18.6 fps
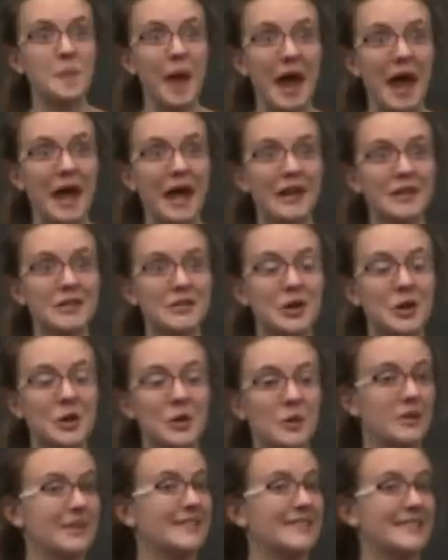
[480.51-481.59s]
band,
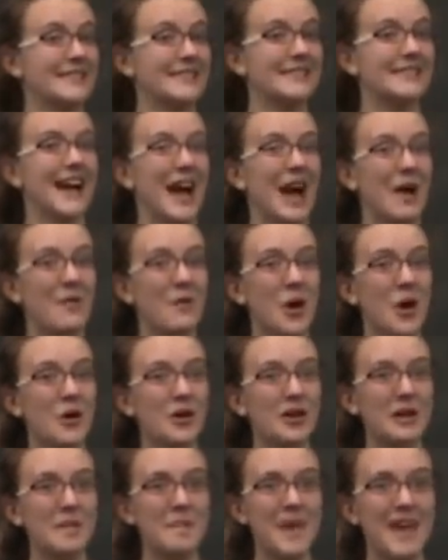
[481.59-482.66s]
so how wrong
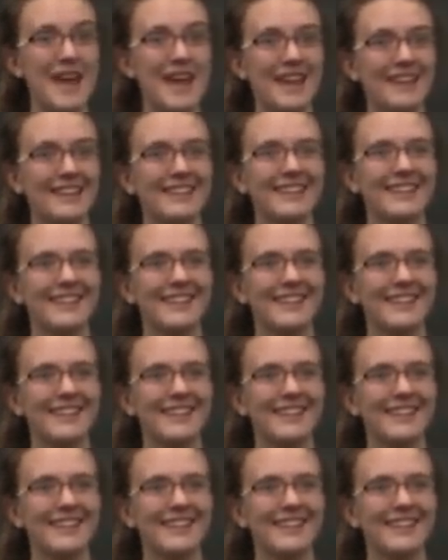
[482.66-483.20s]
could it be?